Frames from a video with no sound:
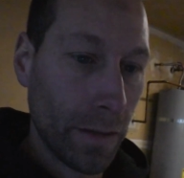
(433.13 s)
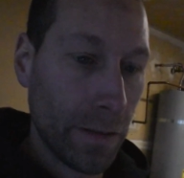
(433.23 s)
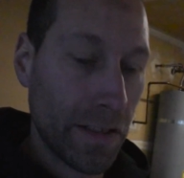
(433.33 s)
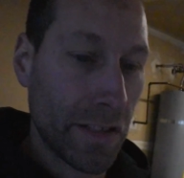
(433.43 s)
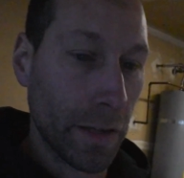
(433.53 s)

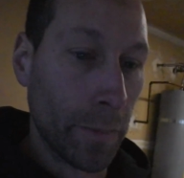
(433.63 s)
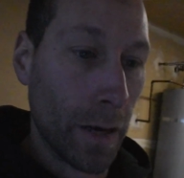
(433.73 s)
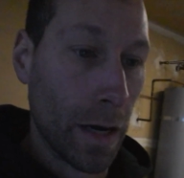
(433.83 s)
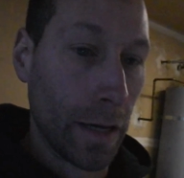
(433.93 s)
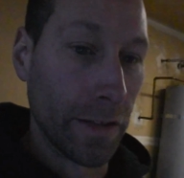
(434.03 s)

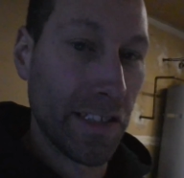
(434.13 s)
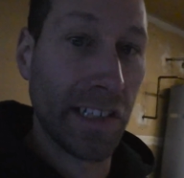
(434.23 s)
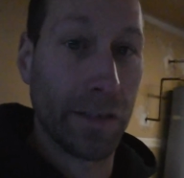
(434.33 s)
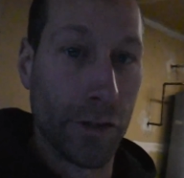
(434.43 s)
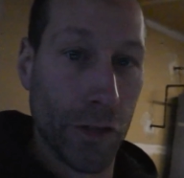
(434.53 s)
some
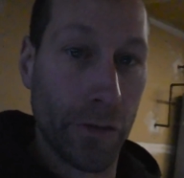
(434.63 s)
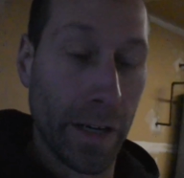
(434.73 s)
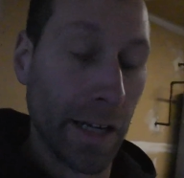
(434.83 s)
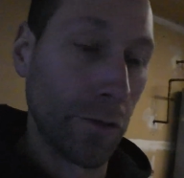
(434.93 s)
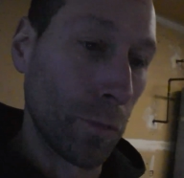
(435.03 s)
600
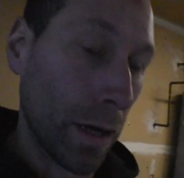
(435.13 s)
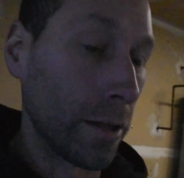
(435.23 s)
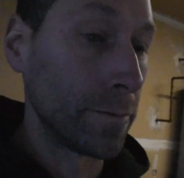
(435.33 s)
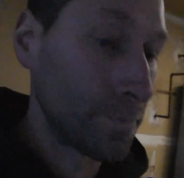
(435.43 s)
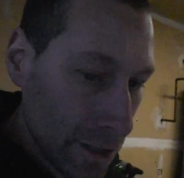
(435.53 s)
grit as
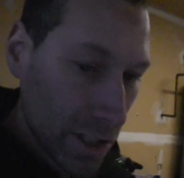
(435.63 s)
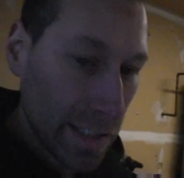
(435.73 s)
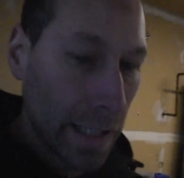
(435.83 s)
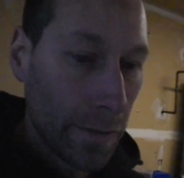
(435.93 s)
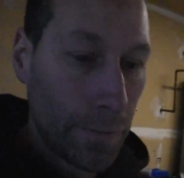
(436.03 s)
well,
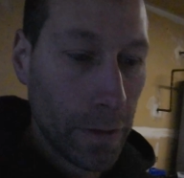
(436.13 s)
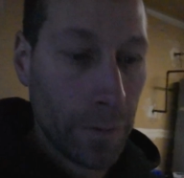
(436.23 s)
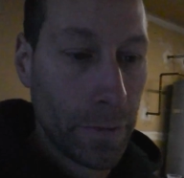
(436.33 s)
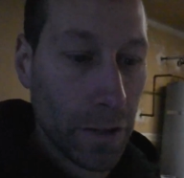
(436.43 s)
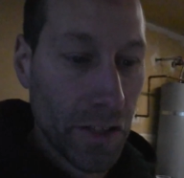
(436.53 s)
just to get it
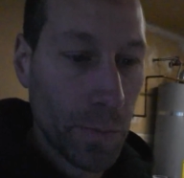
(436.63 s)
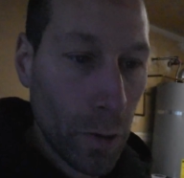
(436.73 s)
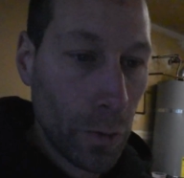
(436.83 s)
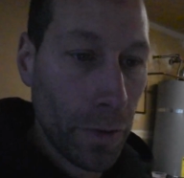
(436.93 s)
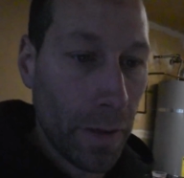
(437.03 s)
fully
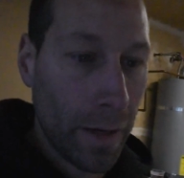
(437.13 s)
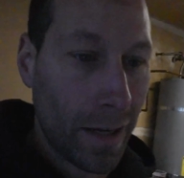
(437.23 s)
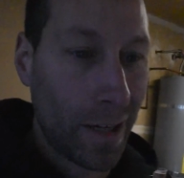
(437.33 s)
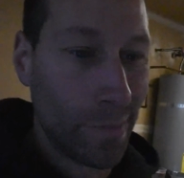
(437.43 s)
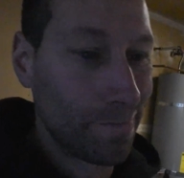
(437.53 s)
smooth.
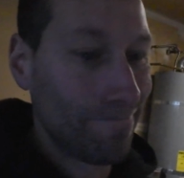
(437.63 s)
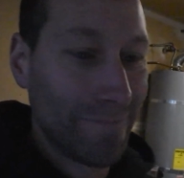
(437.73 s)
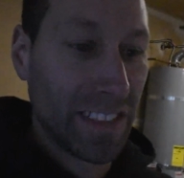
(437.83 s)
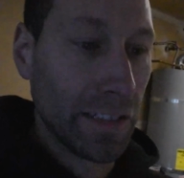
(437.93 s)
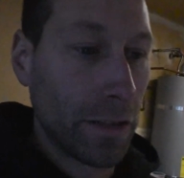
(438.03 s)

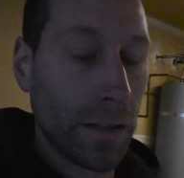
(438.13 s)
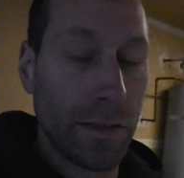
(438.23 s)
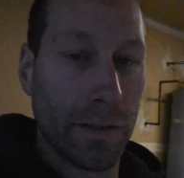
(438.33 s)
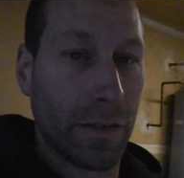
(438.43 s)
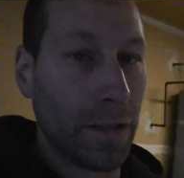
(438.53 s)
It's as good
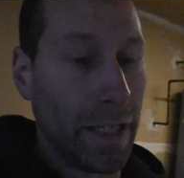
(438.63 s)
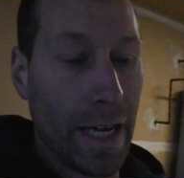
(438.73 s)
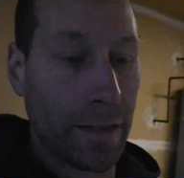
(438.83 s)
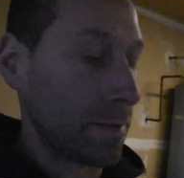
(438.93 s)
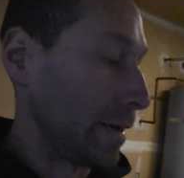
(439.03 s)
as it's gonna
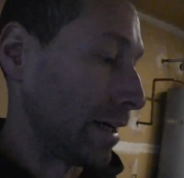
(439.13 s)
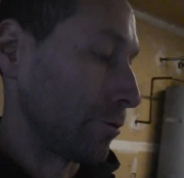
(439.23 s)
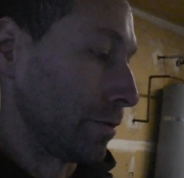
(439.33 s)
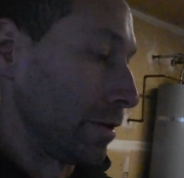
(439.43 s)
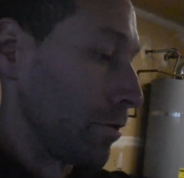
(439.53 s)
get, to be
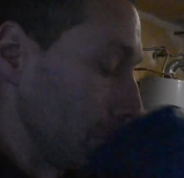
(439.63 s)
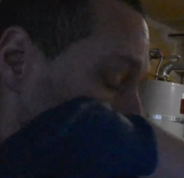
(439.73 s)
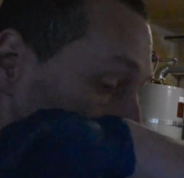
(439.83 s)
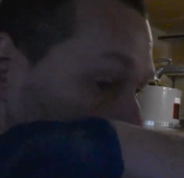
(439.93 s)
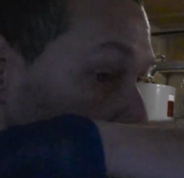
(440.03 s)
honest with you,
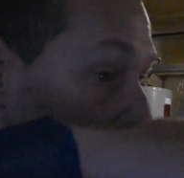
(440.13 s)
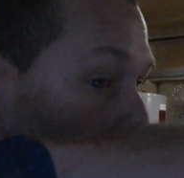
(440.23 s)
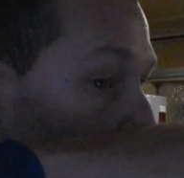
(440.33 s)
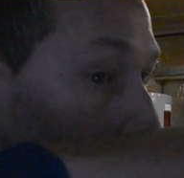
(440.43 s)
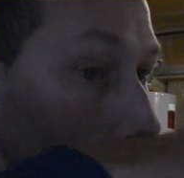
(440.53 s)
with what I'm
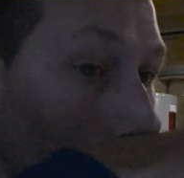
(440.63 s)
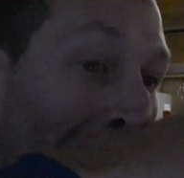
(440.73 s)
working with.